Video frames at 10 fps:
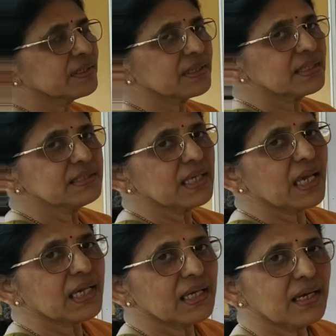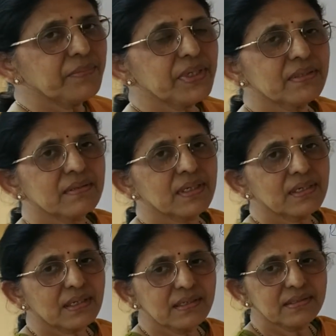these economic
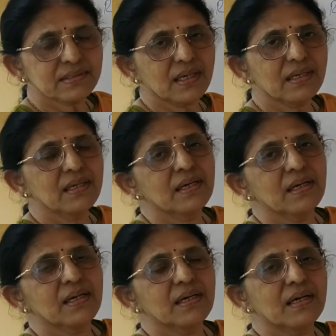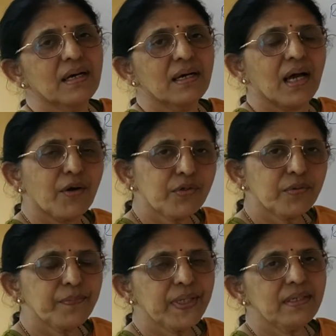theories have to
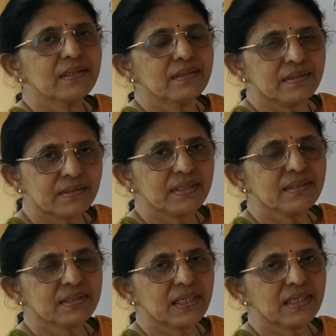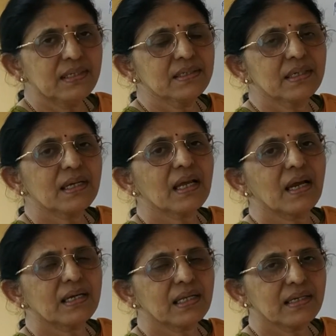be tested
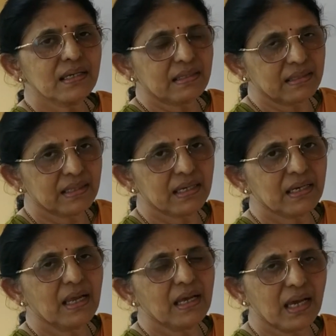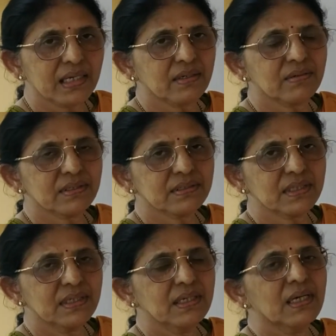regarding their
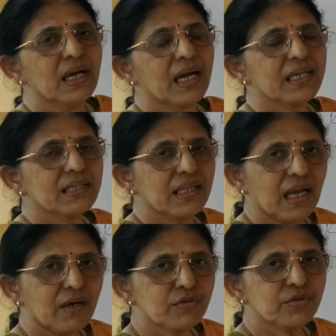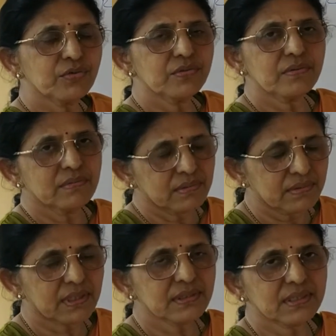accuracy, and they have to
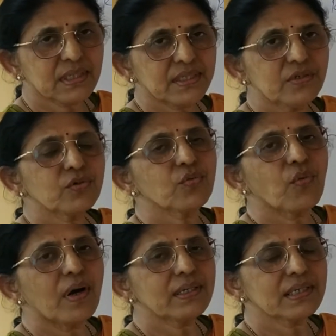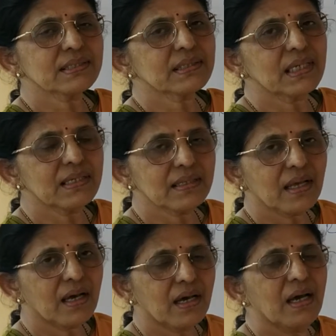tested to what extent
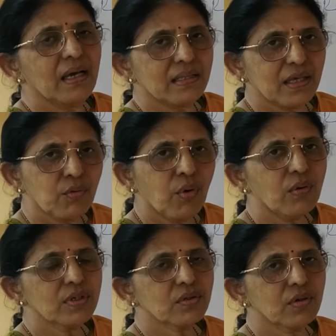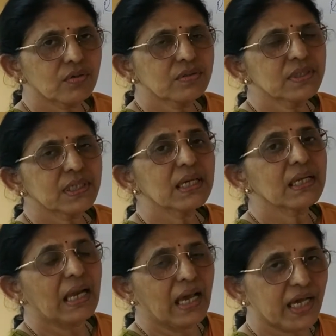they hold good
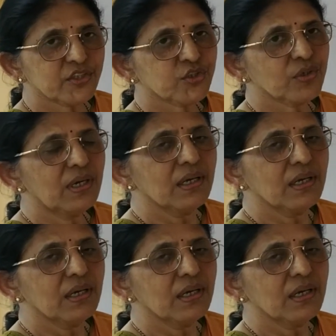in actual